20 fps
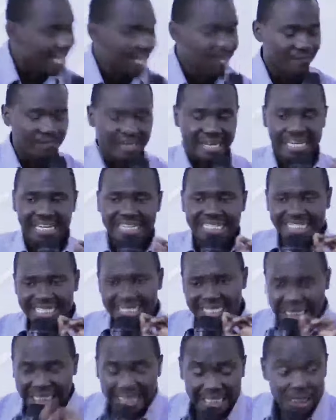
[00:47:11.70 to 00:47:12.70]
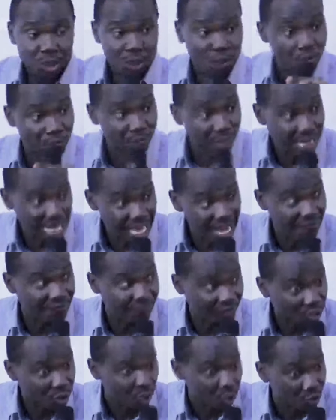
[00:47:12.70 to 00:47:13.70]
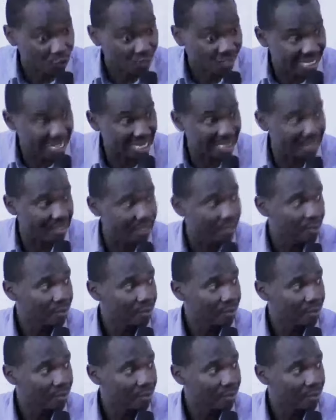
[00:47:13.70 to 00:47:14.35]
The nitty-gritties of your life is concerned.